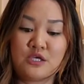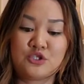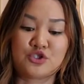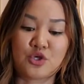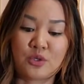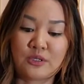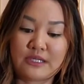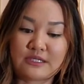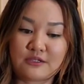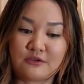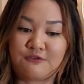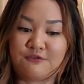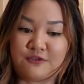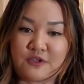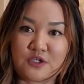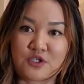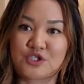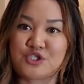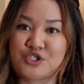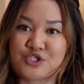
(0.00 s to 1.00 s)
Don't let the
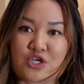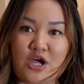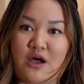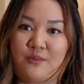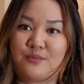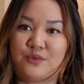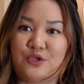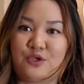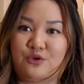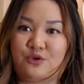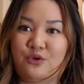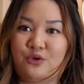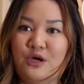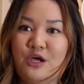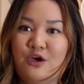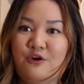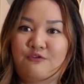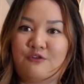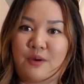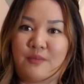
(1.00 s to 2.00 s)
fear stop you
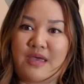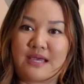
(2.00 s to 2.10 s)
from